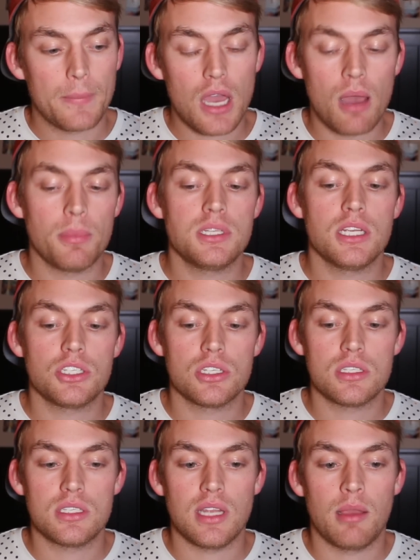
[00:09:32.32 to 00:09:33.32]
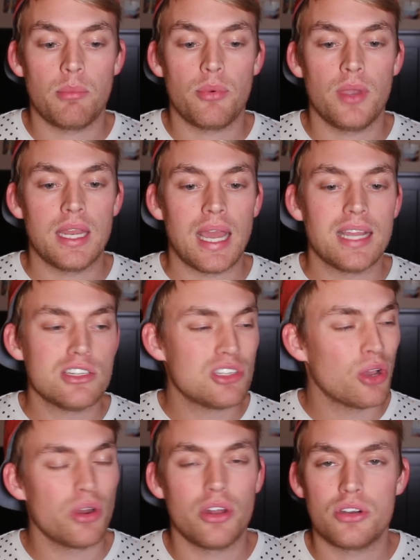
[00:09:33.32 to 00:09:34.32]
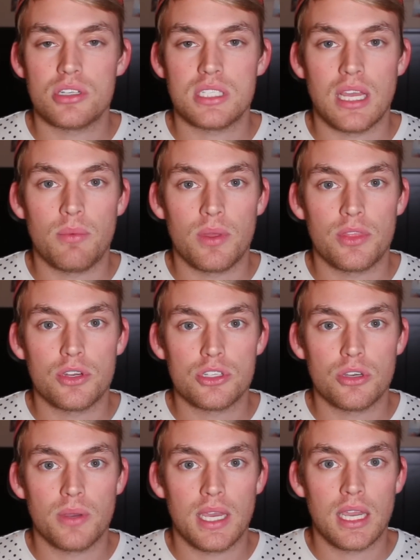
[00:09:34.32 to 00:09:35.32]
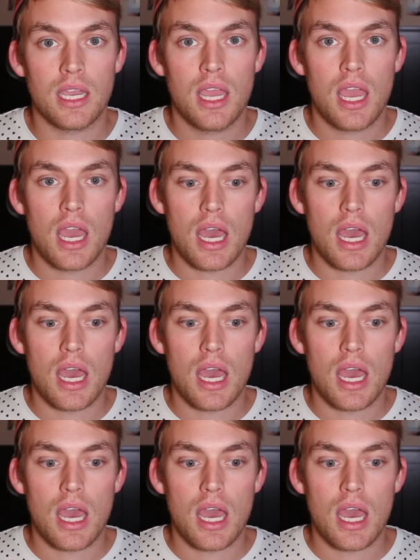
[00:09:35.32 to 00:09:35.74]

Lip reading: competition standpoint, I don't understand what they're doing.